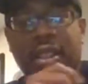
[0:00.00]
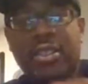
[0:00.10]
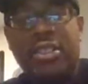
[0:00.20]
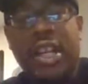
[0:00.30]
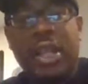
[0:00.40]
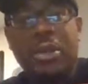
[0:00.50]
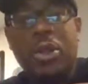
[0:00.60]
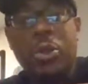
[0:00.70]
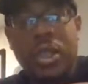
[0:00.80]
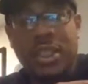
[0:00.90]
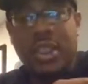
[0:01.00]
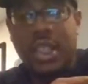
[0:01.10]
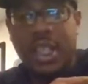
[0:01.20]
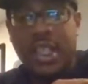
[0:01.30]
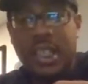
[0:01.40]
James Hewitt's
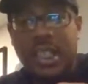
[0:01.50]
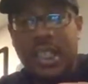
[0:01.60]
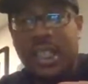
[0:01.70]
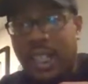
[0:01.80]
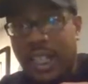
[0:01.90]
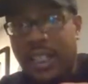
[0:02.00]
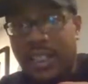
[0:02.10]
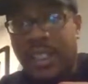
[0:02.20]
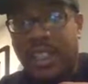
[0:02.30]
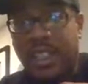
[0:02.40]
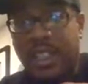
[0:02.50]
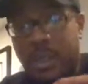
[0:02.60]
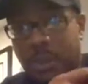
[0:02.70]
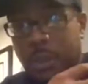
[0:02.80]
son, allegedly, is who he